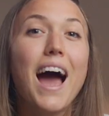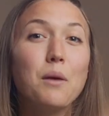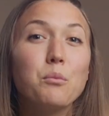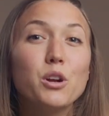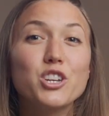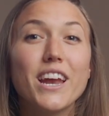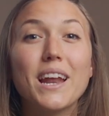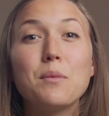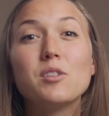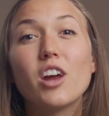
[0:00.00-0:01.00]
I'm Bridget
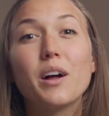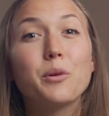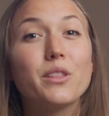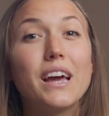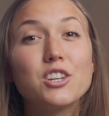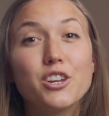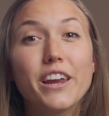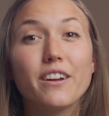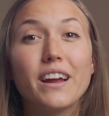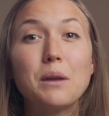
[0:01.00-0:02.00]
and I'm a childbirth
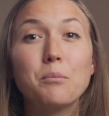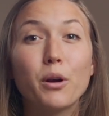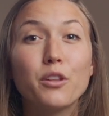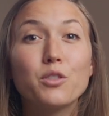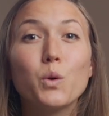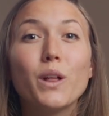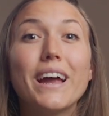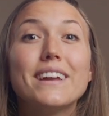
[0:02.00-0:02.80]
educator and birth doula,